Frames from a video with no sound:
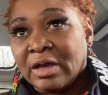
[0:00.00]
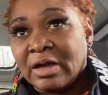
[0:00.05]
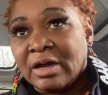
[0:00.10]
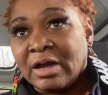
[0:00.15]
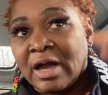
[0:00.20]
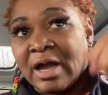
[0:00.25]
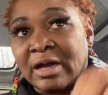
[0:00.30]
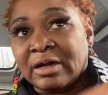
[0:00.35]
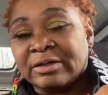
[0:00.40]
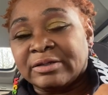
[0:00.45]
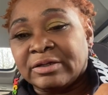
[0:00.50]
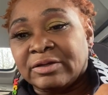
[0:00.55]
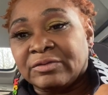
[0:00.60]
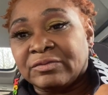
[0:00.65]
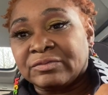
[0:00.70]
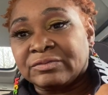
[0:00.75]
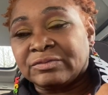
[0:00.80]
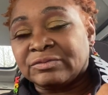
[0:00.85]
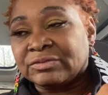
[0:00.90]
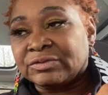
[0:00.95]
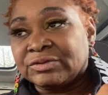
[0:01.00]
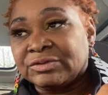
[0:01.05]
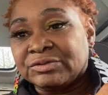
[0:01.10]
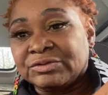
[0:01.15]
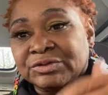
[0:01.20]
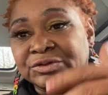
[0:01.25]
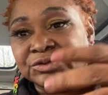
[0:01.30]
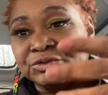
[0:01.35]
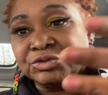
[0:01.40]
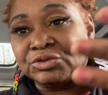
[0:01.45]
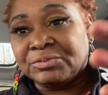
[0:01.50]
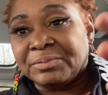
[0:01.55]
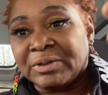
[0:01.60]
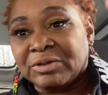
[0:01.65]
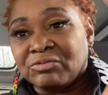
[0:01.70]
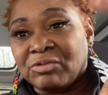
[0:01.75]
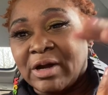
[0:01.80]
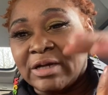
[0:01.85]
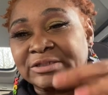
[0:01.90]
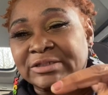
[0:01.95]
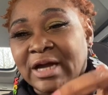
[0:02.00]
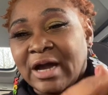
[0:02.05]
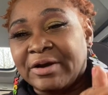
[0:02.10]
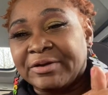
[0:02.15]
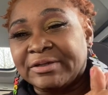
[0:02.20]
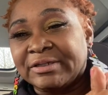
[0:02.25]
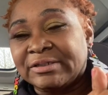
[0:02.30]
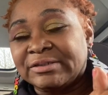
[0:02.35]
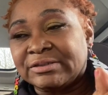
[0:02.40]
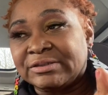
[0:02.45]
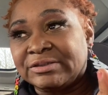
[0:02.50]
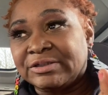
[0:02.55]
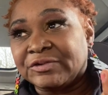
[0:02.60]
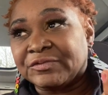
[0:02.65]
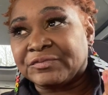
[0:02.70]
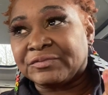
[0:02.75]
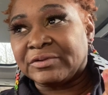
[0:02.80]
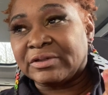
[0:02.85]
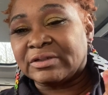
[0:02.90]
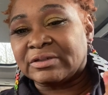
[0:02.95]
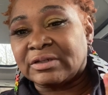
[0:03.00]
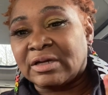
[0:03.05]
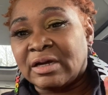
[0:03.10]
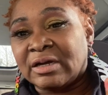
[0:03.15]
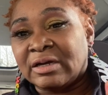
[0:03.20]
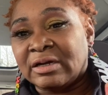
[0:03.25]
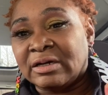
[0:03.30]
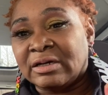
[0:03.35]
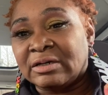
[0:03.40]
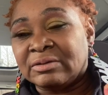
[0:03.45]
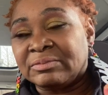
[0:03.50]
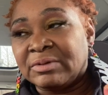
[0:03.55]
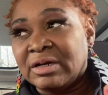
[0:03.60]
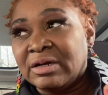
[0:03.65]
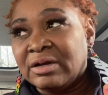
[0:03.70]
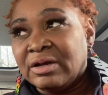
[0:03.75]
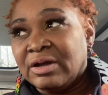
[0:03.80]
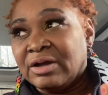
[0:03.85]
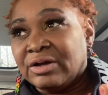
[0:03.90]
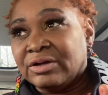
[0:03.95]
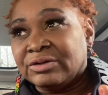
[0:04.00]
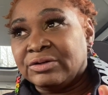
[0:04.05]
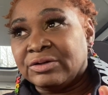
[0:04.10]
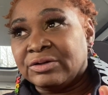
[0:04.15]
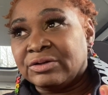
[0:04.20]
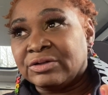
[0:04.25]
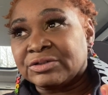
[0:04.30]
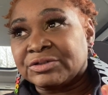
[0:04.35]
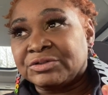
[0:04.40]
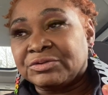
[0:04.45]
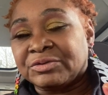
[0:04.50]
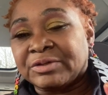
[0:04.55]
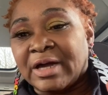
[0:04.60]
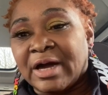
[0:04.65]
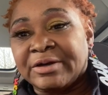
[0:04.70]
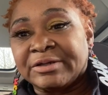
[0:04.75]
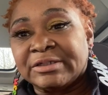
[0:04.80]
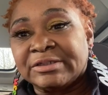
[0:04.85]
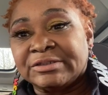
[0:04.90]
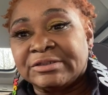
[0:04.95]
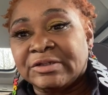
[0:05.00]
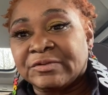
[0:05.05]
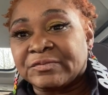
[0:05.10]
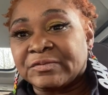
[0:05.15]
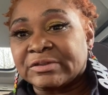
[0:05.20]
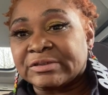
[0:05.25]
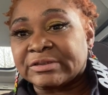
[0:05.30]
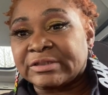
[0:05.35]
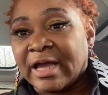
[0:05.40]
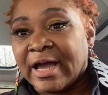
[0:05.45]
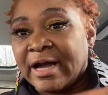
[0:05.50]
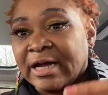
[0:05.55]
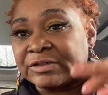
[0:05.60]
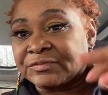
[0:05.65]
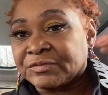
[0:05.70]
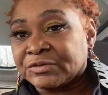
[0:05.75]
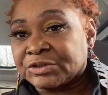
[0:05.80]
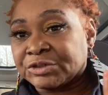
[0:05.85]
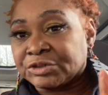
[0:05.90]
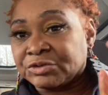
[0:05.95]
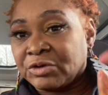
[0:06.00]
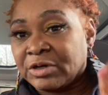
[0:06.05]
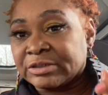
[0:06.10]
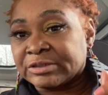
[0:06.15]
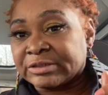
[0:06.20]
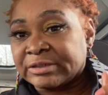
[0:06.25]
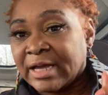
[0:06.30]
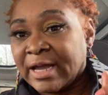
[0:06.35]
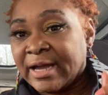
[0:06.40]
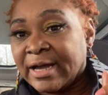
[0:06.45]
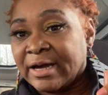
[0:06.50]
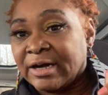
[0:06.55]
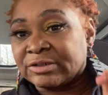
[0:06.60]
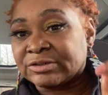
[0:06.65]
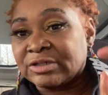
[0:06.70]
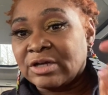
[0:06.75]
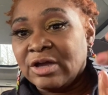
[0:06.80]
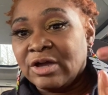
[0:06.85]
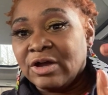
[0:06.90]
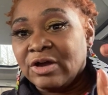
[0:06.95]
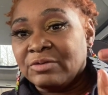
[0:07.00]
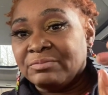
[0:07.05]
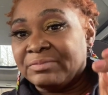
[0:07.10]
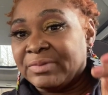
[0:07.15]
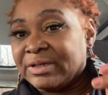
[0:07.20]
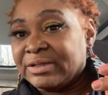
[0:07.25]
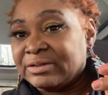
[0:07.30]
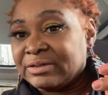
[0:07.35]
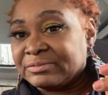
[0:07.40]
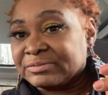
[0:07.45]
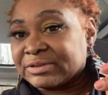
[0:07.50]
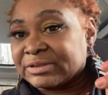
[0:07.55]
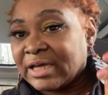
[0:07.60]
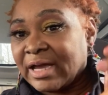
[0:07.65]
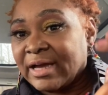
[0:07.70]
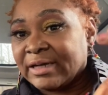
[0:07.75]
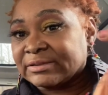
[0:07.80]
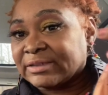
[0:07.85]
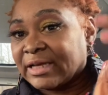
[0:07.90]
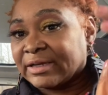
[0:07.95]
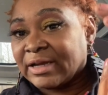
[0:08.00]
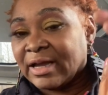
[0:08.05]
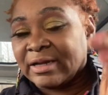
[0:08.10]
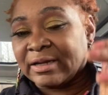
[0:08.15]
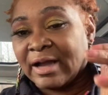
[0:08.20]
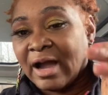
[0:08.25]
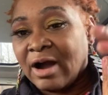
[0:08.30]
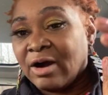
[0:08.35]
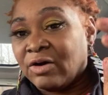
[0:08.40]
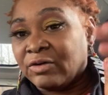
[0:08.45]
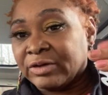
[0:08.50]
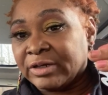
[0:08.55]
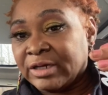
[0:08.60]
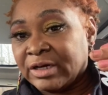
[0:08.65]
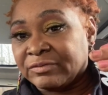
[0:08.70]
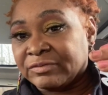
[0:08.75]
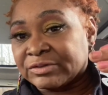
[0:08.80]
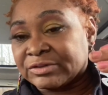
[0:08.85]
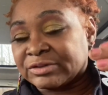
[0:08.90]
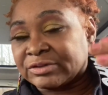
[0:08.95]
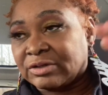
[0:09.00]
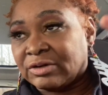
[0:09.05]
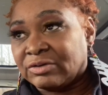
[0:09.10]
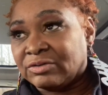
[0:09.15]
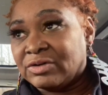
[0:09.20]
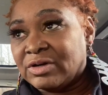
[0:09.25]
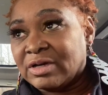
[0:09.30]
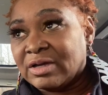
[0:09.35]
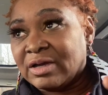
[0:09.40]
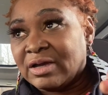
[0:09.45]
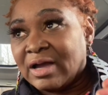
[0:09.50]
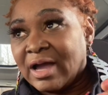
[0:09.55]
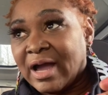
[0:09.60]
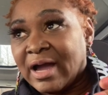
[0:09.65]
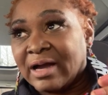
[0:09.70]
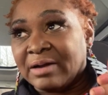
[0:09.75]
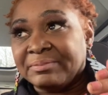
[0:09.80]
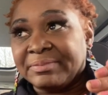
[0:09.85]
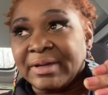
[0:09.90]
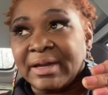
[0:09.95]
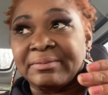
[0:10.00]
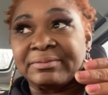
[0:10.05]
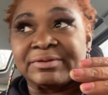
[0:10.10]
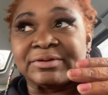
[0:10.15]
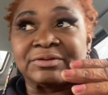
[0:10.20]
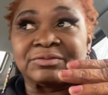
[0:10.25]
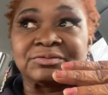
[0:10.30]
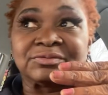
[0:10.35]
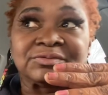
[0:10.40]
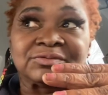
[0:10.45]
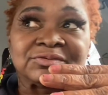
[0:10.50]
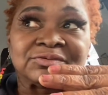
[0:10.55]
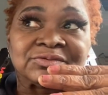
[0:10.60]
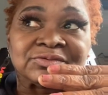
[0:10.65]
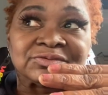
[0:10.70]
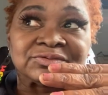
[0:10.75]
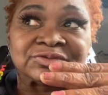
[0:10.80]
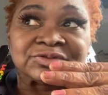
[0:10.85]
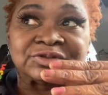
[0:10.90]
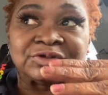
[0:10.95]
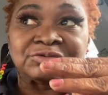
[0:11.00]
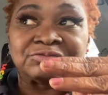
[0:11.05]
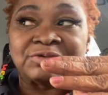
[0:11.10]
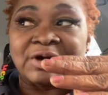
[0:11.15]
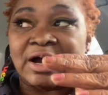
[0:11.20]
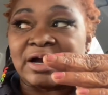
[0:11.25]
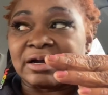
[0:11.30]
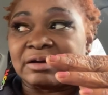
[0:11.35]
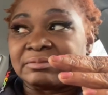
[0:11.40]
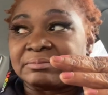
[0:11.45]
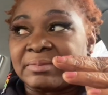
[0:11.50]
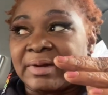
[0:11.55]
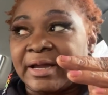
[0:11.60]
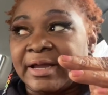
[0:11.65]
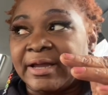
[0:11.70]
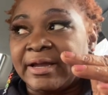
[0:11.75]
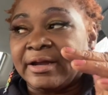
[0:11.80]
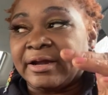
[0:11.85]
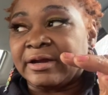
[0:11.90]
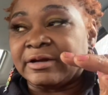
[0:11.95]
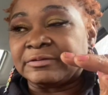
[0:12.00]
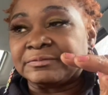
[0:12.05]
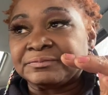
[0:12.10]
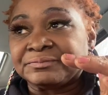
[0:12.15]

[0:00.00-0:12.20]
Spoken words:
I get on YouTube and watch all these different girls doing all these different styles for short styles, medium styles, like all levels. So I'll be able to rock my hair,